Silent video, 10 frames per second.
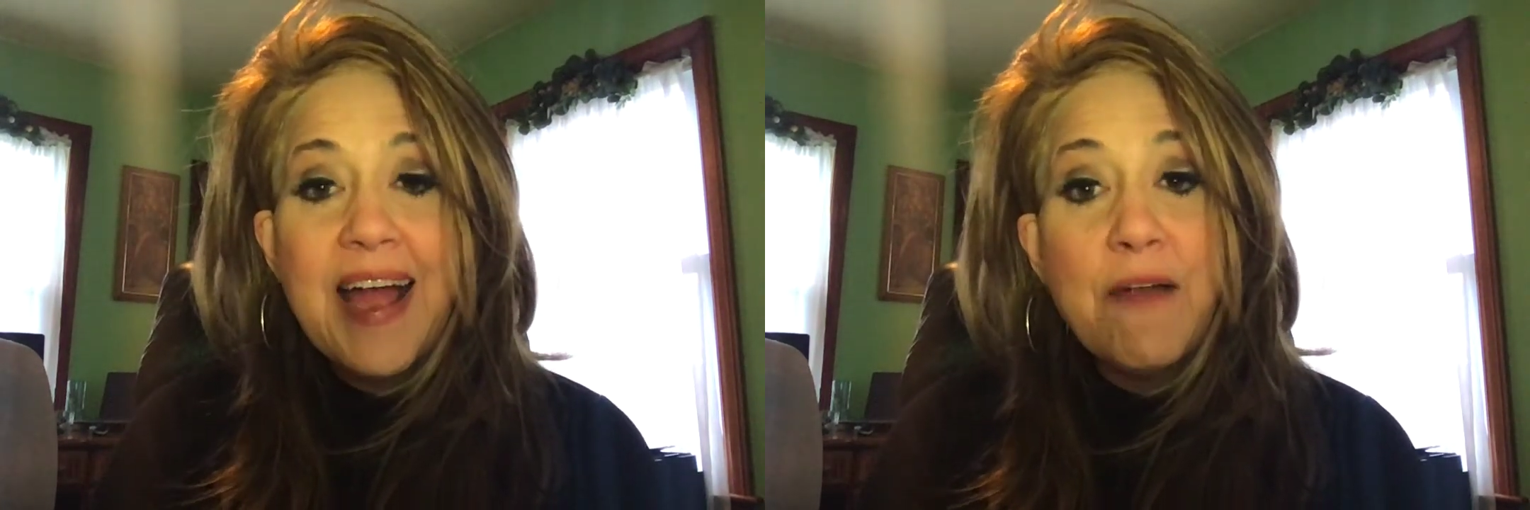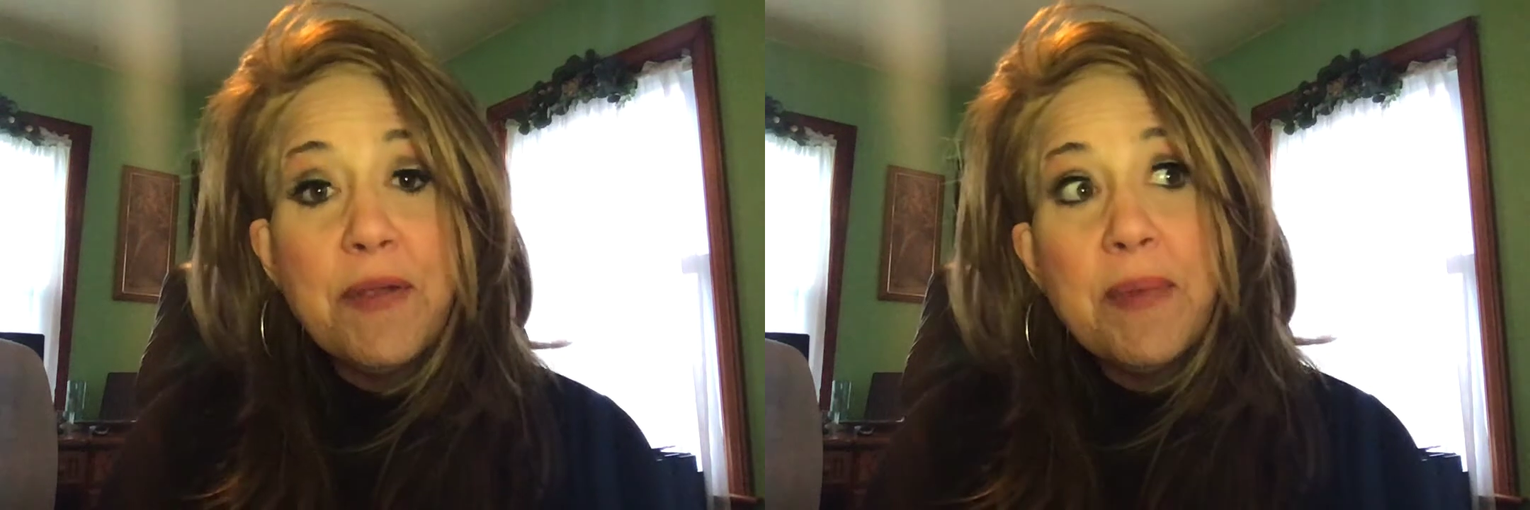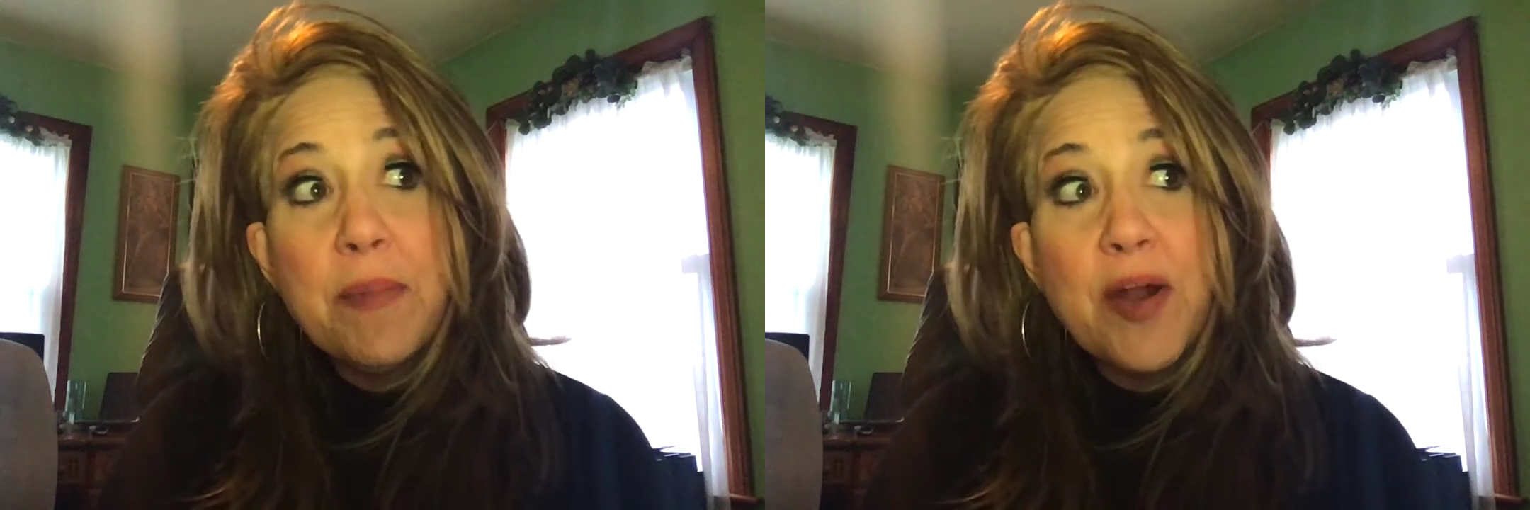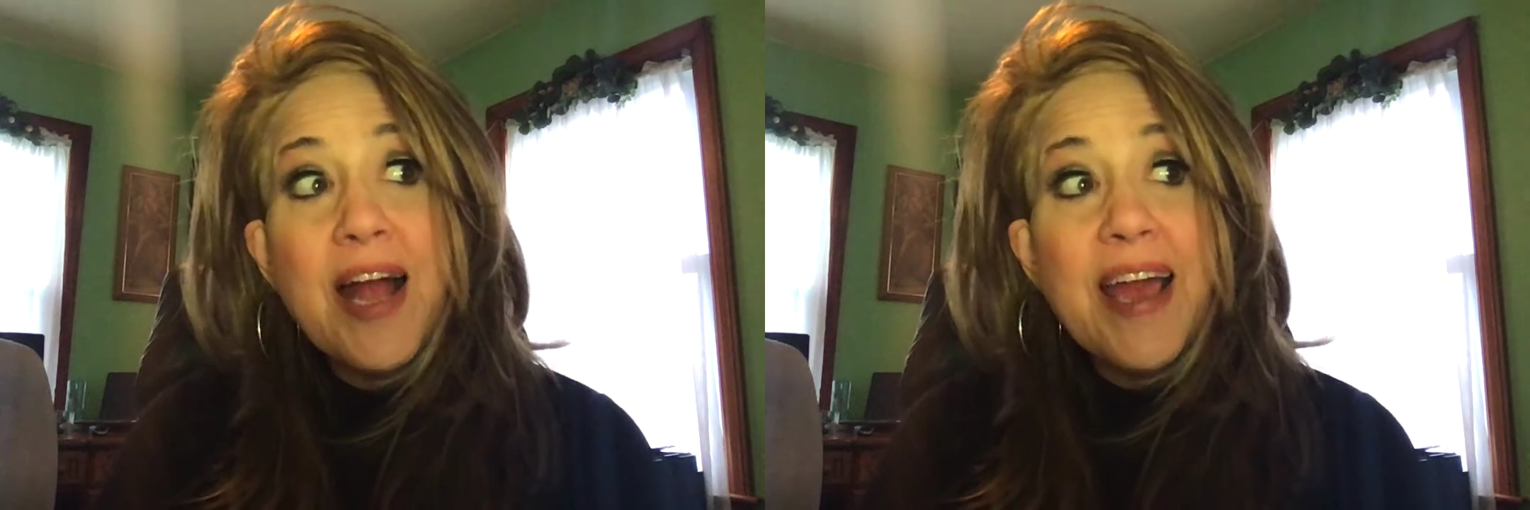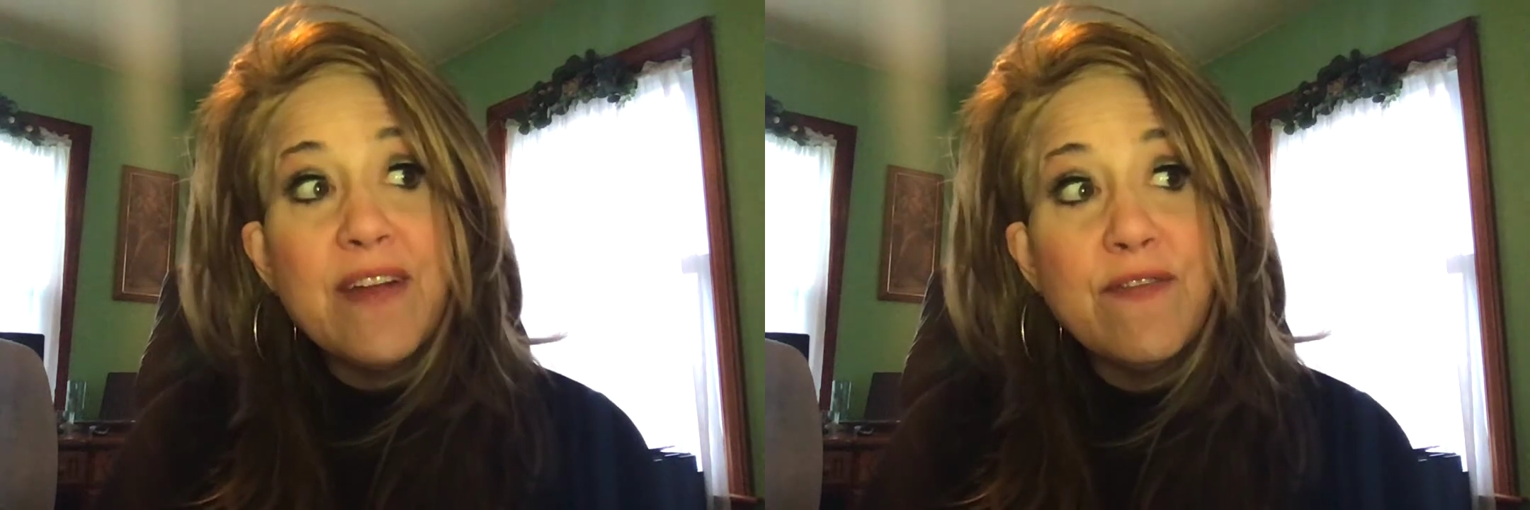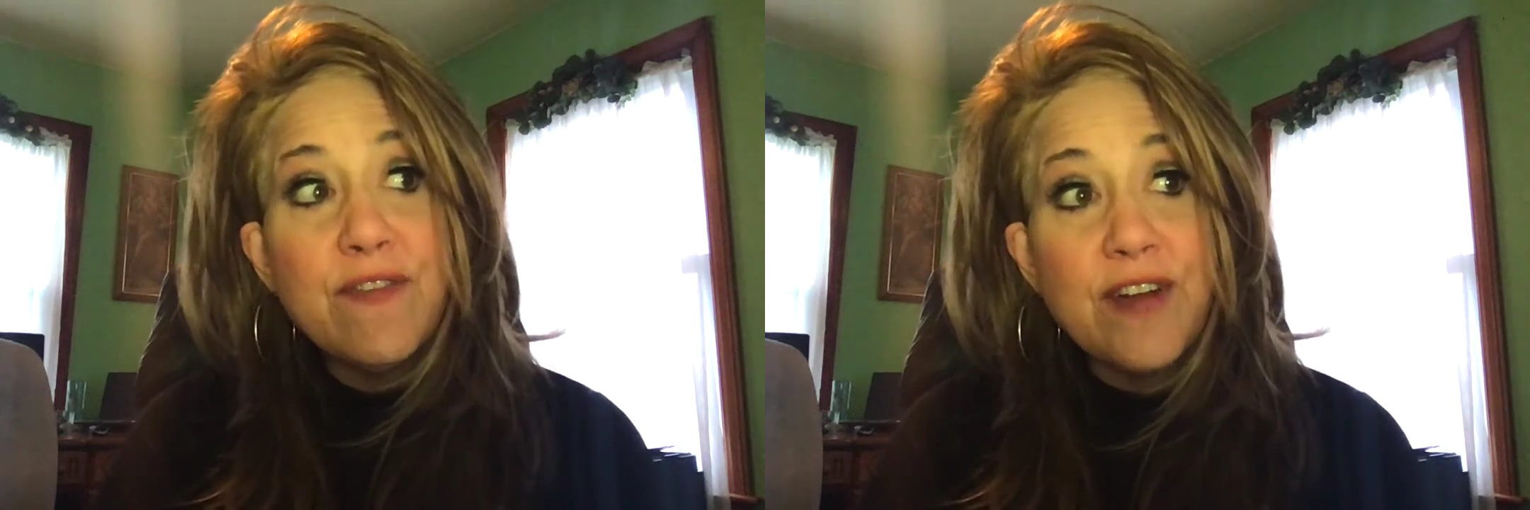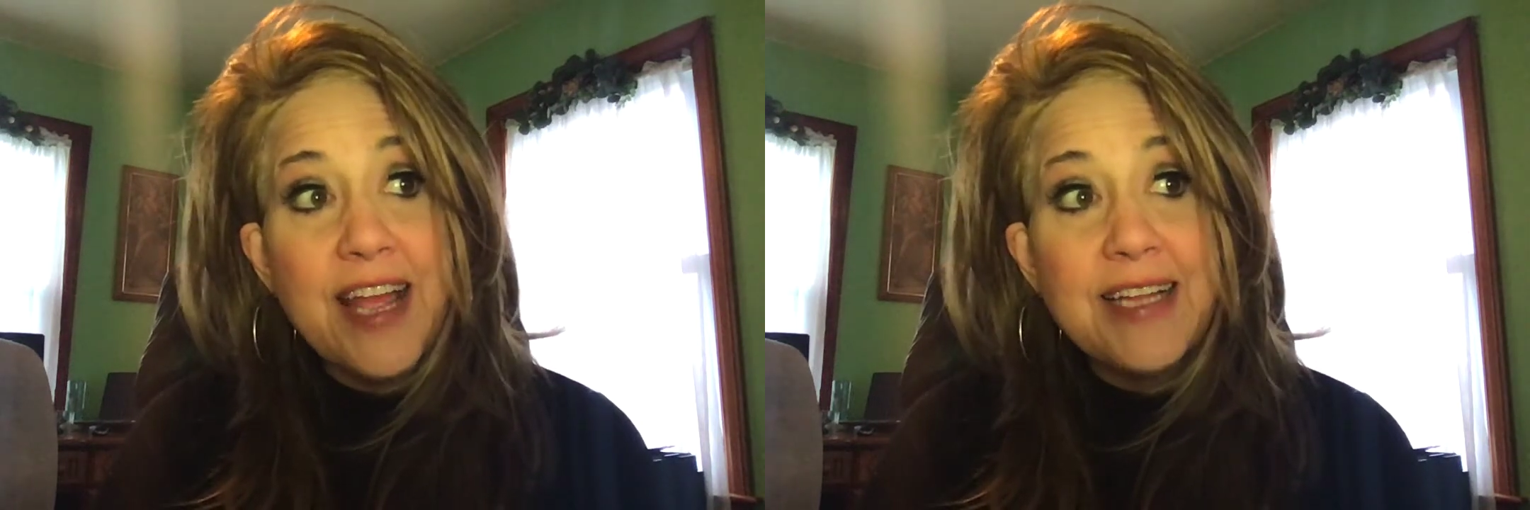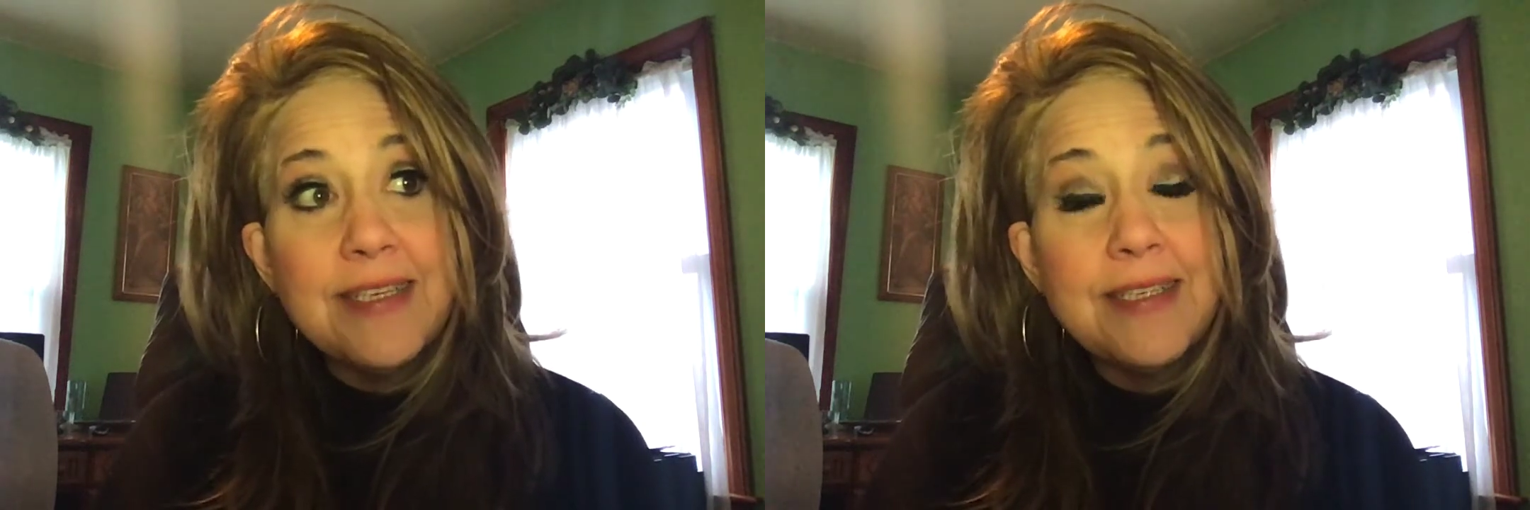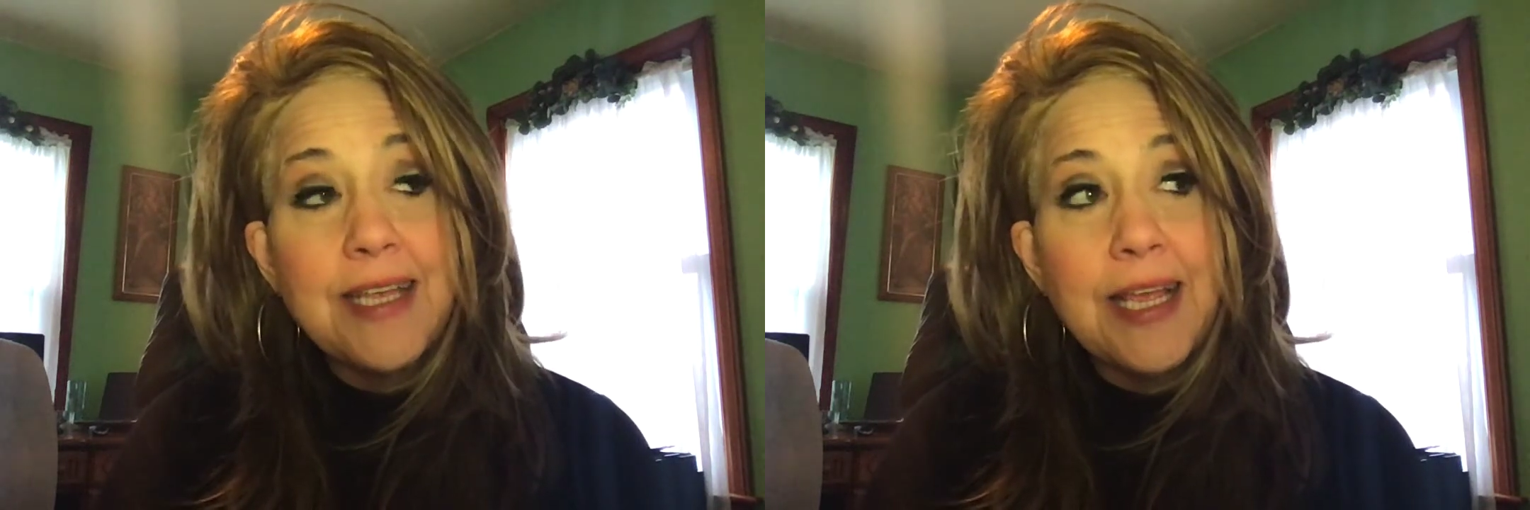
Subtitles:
I remember I had a friend